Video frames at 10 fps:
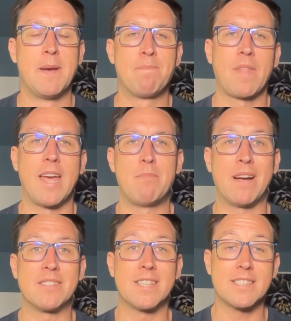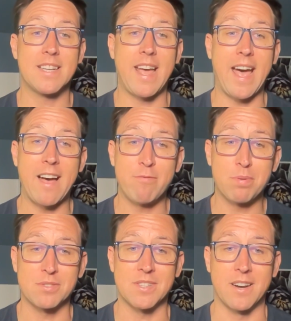And about
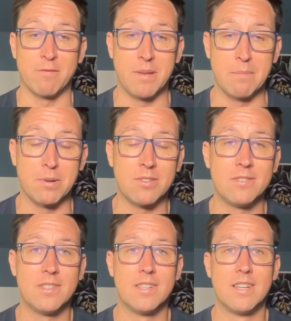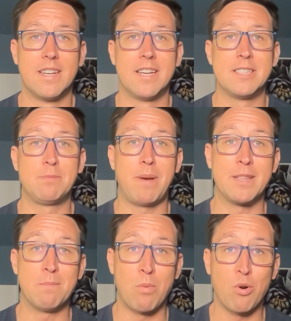6.5% of people spend
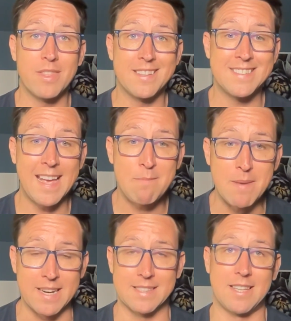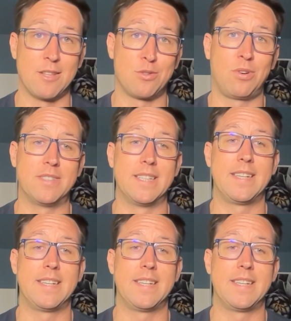more than 10 minutes on the toilet.